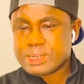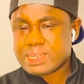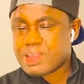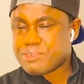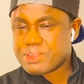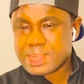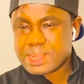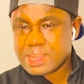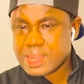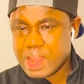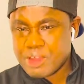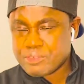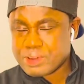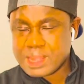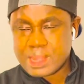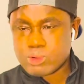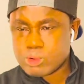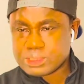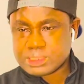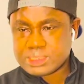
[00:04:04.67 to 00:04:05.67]
the African
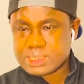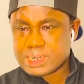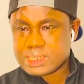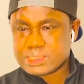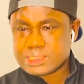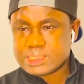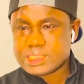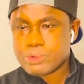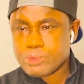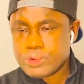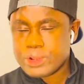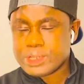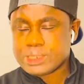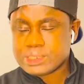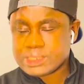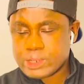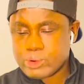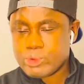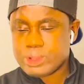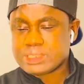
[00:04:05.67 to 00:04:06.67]
African continent, the, way,
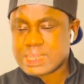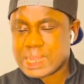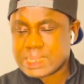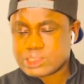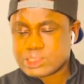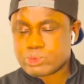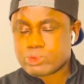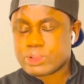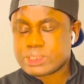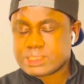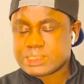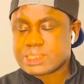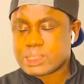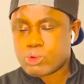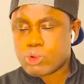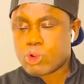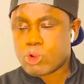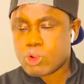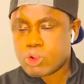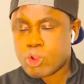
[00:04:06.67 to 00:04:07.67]
the rate at which the
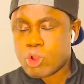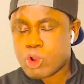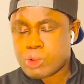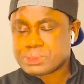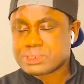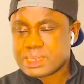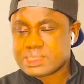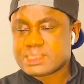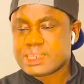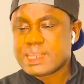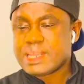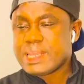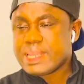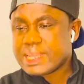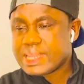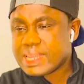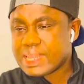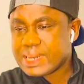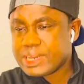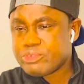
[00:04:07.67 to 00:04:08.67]
cor corruption is
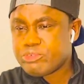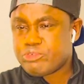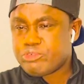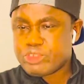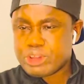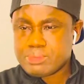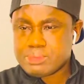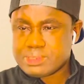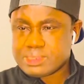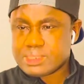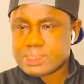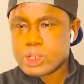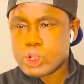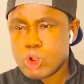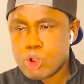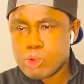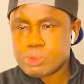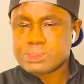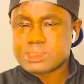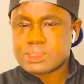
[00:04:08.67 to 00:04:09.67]
killing dreams,
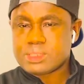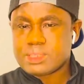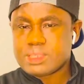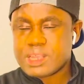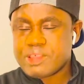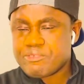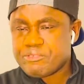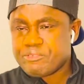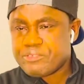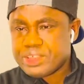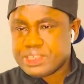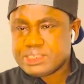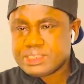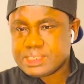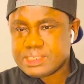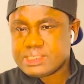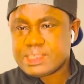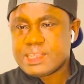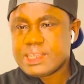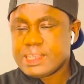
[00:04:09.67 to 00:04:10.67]
hopes, and
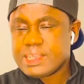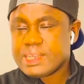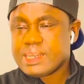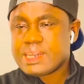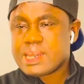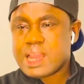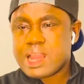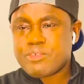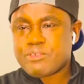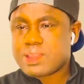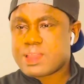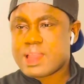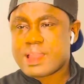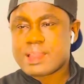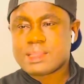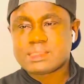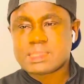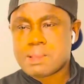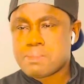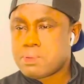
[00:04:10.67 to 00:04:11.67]
visions in Africa
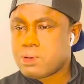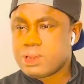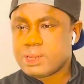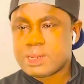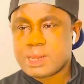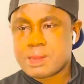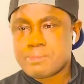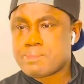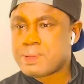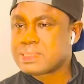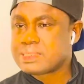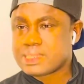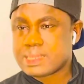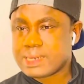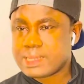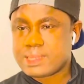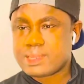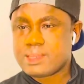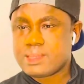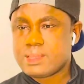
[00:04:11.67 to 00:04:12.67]
is appalling and
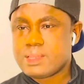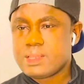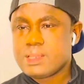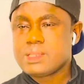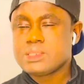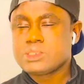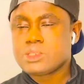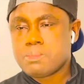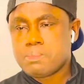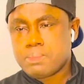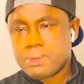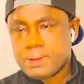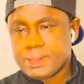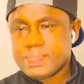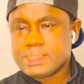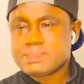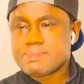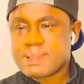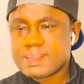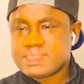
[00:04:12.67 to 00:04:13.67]
pathetic. So
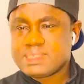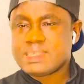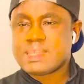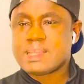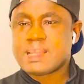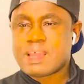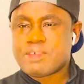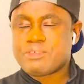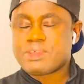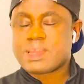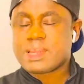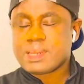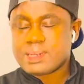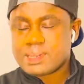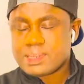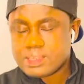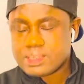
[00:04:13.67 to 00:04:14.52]
please, my dear African